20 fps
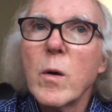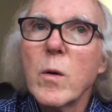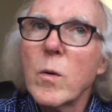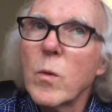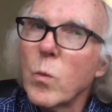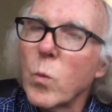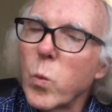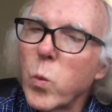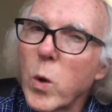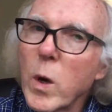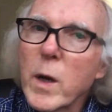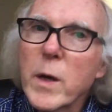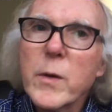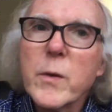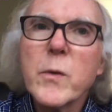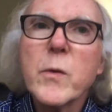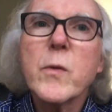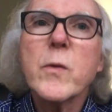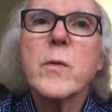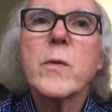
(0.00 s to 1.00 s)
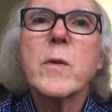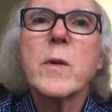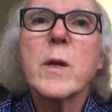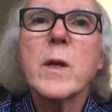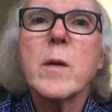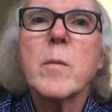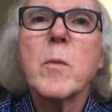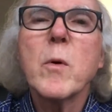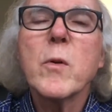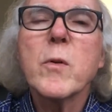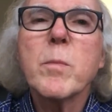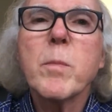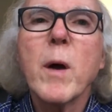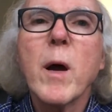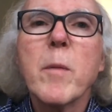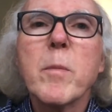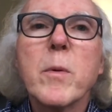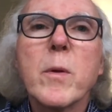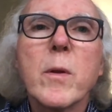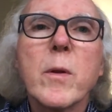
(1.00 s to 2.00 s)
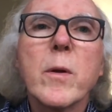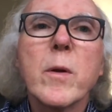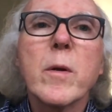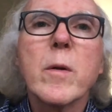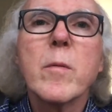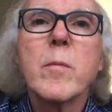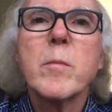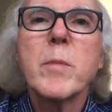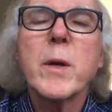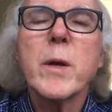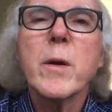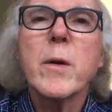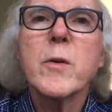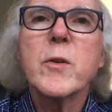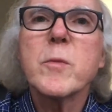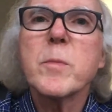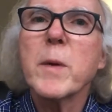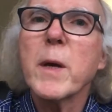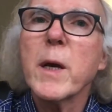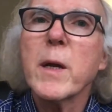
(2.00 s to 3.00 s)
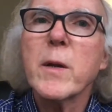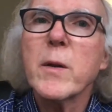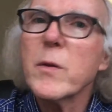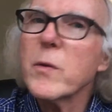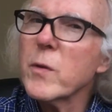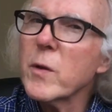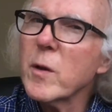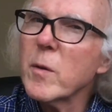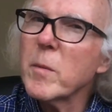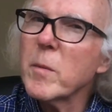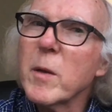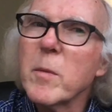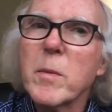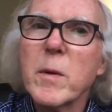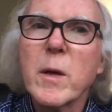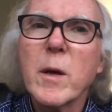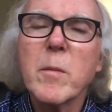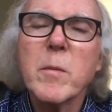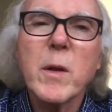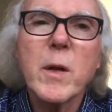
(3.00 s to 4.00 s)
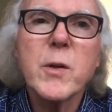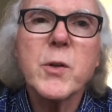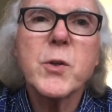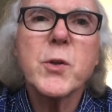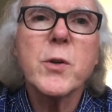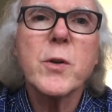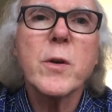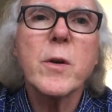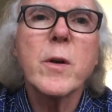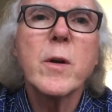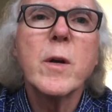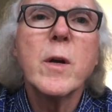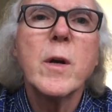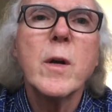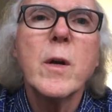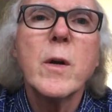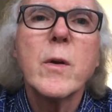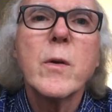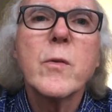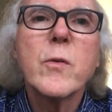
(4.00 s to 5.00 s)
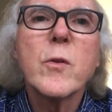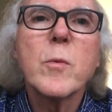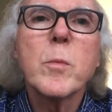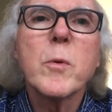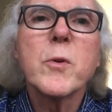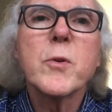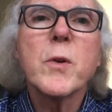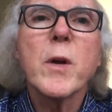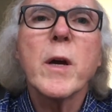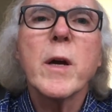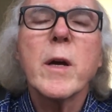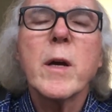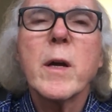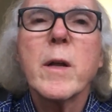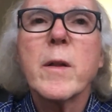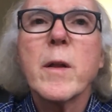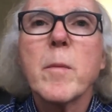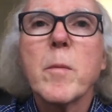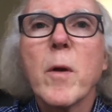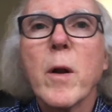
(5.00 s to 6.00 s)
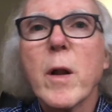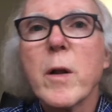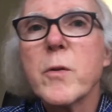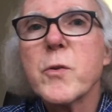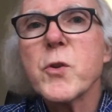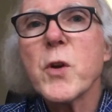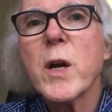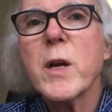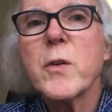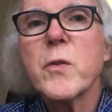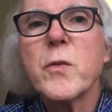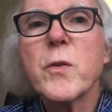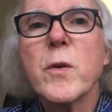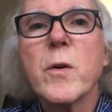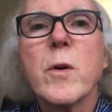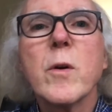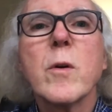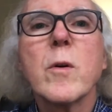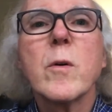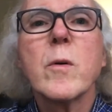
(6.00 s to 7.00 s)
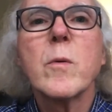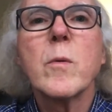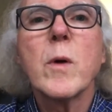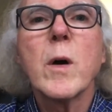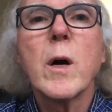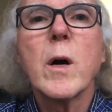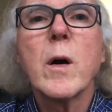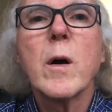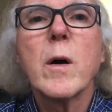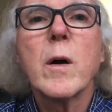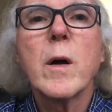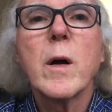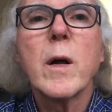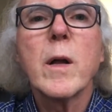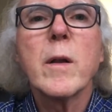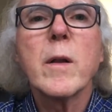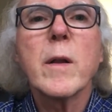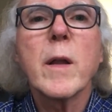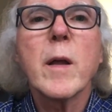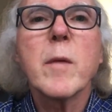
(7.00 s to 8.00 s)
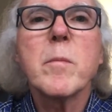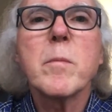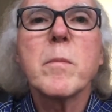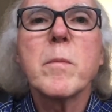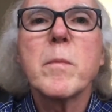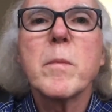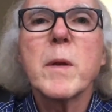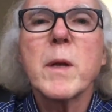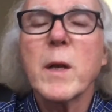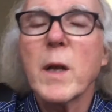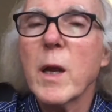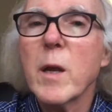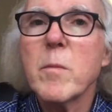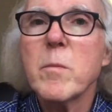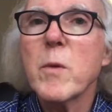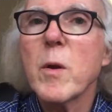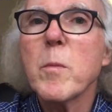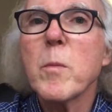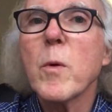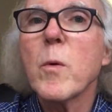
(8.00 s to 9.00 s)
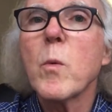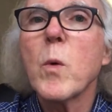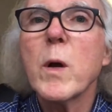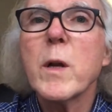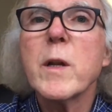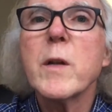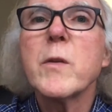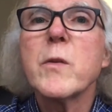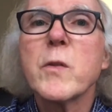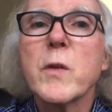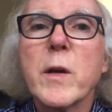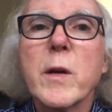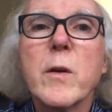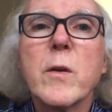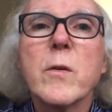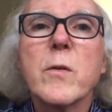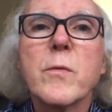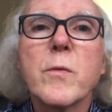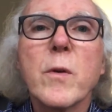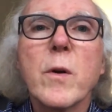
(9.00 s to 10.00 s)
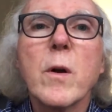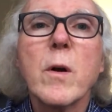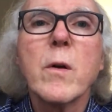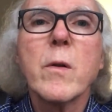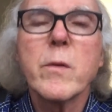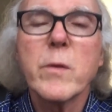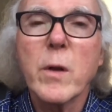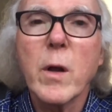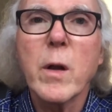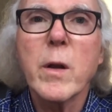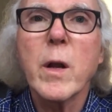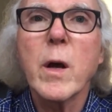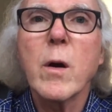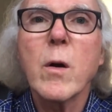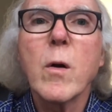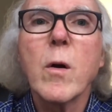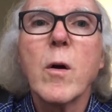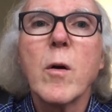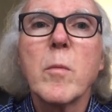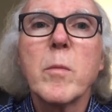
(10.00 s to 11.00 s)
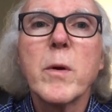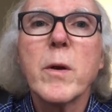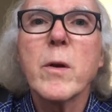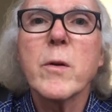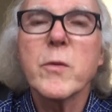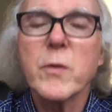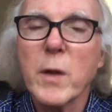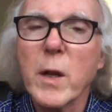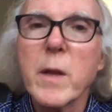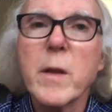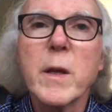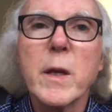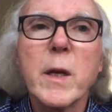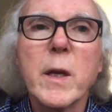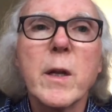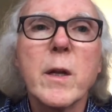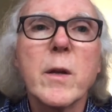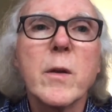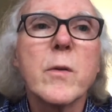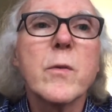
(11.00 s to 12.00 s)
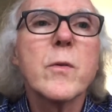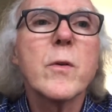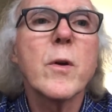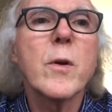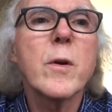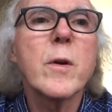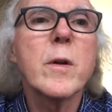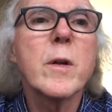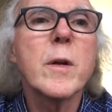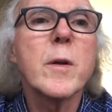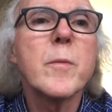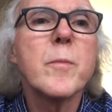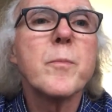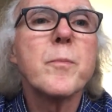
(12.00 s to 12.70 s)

was the most popular beer in Japan. It still be, I'm not sure. Super Dry. And they brought out Dry Zero, and that became #1 in sales for all non-alcohol beers, and I think it is currently.